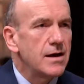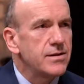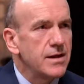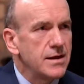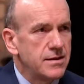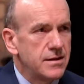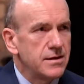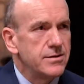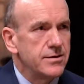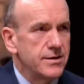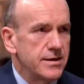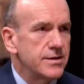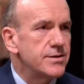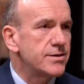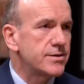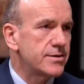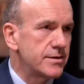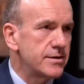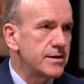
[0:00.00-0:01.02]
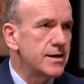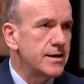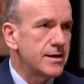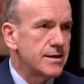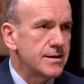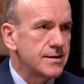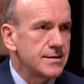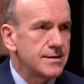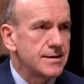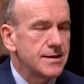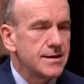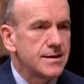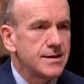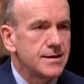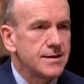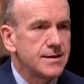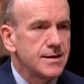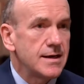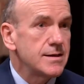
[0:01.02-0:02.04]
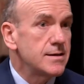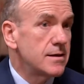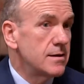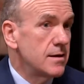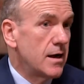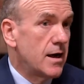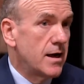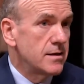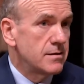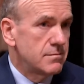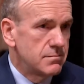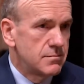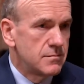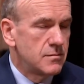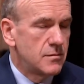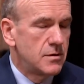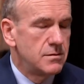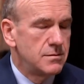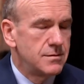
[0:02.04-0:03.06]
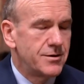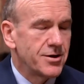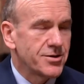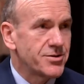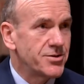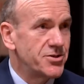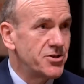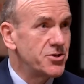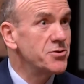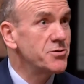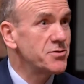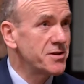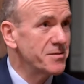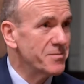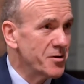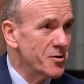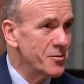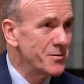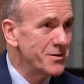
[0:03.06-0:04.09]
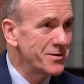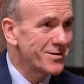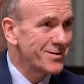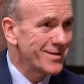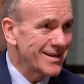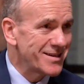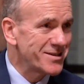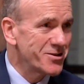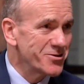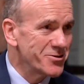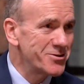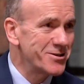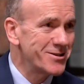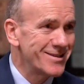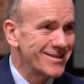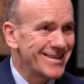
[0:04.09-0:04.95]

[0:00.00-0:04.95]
I think there is, yeah. Uh, I, I got to choose the moment, that's good.